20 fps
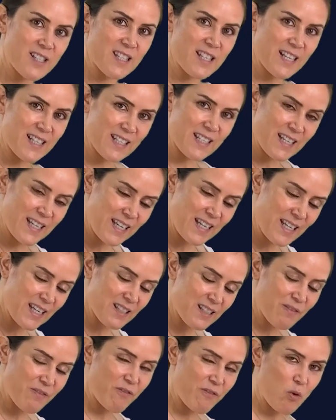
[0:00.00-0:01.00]
that
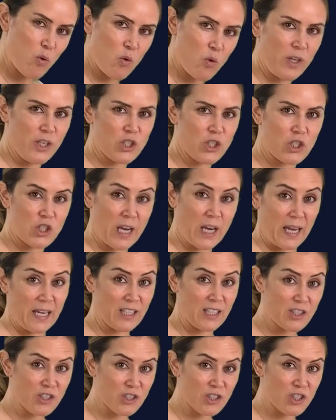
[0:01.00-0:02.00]
need for this
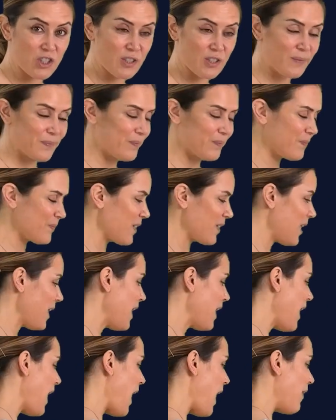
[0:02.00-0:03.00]
change,
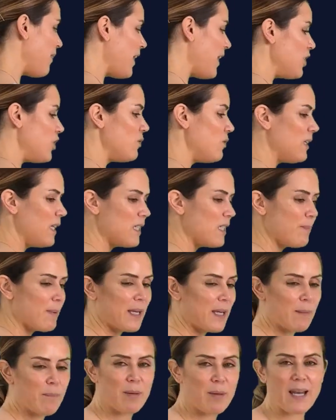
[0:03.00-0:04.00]
and then you need to
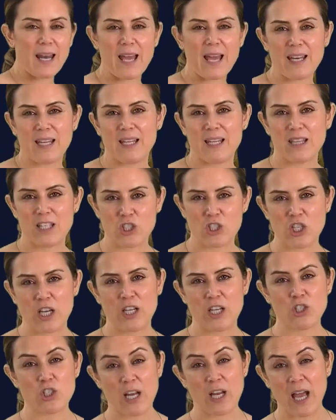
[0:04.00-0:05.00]
begin planning the
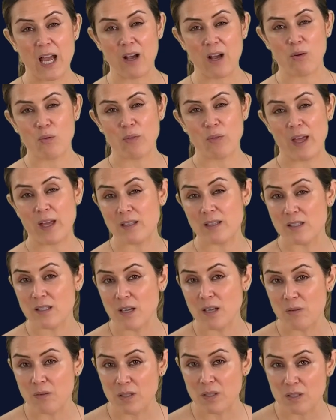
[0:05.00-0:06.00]
change and how that's
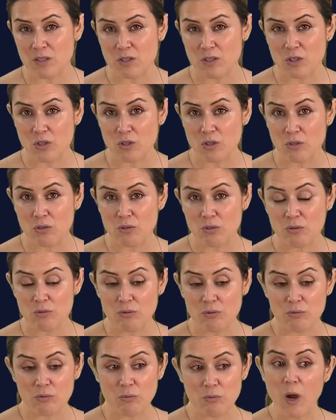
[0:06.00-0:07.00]
going to
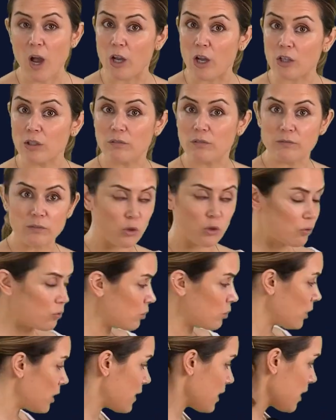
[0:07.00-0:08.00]
work for your
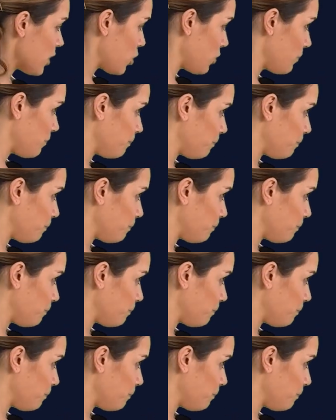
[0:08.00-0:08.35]
organization.